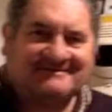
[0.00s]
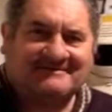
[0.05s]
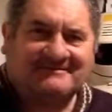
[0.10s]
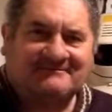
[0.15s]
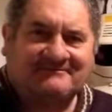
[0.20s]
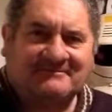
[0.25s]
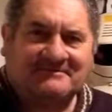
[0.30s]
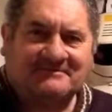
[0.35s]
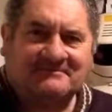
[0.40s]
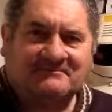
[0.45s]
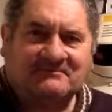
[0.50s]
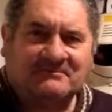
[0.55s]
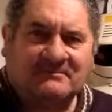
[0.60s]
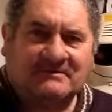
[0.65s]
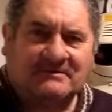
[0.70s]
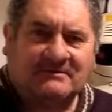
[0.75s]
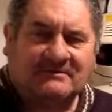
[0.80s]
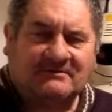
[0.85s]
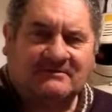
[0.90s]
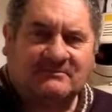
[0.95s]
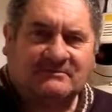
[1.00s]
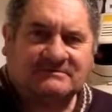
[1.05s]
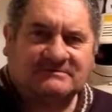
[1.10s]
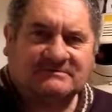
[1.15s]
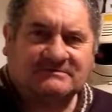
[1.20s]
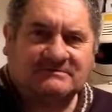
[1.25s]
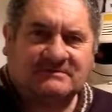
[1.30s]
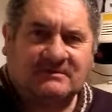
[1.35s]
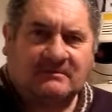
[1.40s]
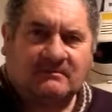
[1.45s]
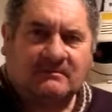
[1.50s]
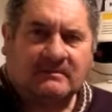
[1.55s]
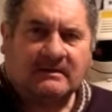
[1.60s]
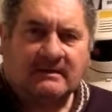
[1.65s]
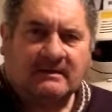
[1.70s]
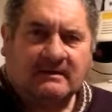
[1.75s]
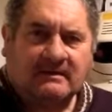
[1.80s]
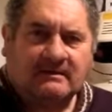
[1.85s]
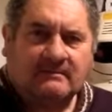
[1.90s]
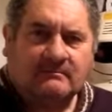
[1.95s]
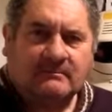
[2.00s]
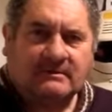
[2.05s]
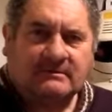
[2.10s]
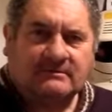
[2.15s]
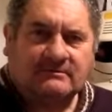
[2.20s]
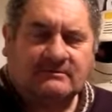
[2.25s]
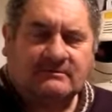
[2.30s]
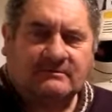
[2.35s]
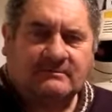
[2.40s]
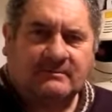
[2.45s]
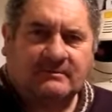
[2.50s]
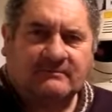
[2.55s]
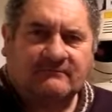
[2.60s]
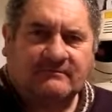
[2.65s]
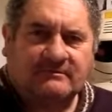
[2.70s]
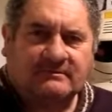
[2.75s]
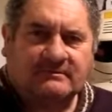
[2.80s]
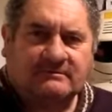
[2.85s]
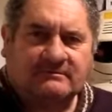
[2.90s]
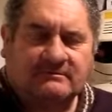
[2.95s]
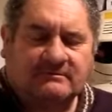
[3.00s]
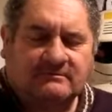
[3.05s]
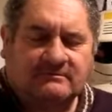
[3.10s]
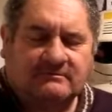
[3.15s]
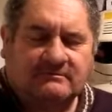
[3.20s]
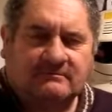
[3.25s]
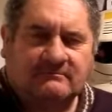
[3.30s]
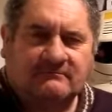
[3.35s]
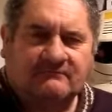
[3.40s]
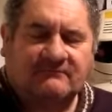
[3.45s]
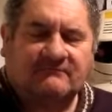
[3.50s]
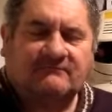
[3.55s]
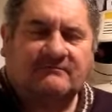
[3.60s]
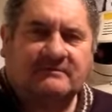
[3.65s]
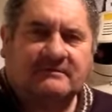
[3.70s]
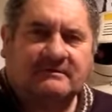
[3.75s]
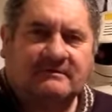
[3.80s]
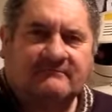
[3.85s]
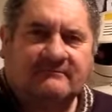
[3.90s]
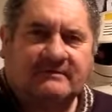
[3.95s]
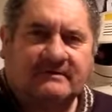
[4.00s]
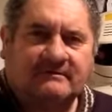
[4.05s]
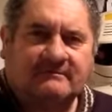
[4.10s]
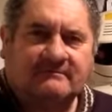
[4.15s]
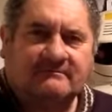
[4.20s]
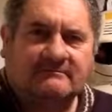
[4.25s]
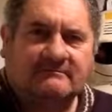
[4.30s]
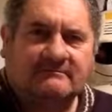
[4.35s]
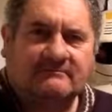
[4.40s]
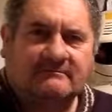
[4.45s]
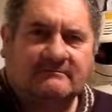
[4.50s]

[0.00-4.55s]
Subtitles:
Dave here. Me and Dawn are both going to do 15 of our